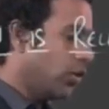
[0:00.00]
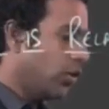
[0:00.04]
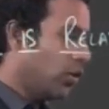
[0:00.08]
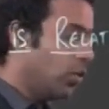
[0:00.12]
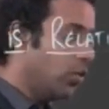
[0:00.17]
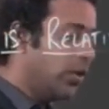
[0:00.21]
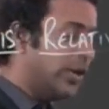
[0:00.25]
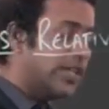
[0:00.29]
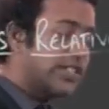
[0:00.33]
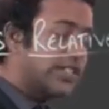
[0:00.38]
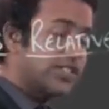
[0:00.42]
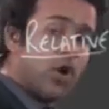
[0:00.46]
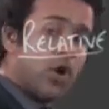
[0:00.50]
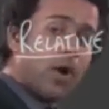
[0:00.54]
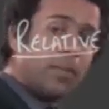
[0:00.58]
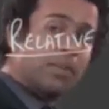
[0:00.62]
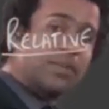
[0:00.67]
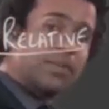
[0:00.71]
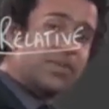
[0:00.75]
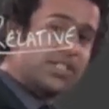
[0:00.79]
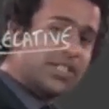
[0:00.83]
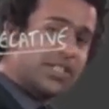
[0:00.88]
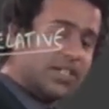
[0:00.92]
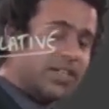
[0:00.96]
who is
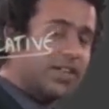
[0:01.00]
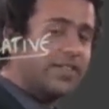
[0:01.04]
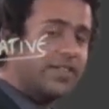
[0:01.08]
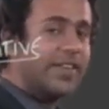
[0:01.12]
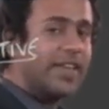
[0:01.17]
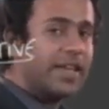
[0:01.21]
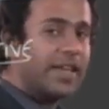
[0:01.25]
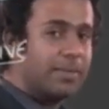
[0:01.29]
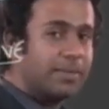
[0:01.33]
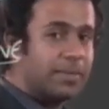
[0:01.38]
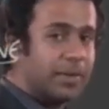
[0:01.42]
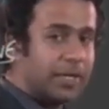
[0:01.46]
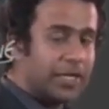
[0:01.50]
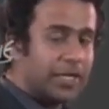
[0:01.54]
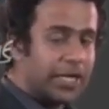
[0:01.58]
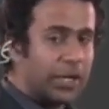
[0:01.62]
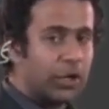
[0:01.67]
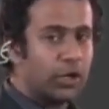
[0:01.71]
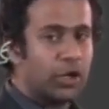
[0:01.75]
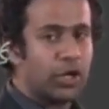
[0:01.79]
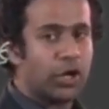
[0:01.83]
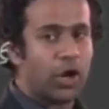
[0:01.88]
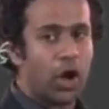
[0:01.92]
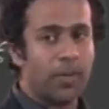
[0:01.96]
observing a
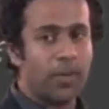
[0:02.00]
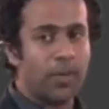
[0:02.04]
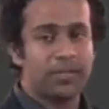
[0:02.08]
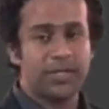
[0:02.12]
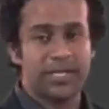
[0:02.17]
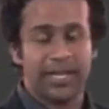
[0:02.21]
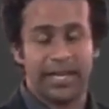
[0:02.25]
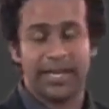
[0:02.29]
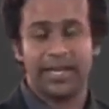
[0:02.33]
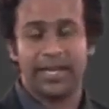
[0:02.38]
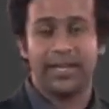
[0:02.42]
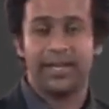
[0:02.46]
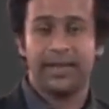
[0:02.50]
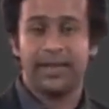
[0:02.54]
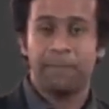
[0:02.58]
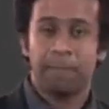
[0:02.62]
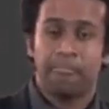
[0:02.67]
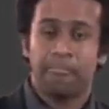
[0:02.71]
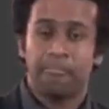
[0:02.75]
particular object,